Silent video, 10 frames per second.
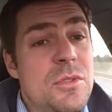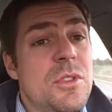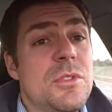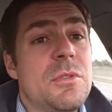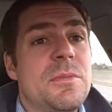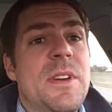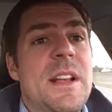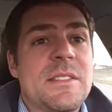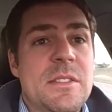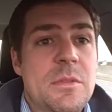to go too
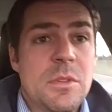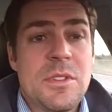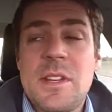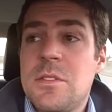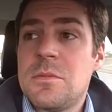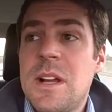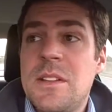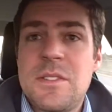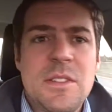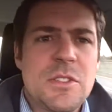fast and you want to take the right
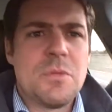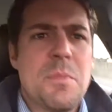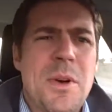decision.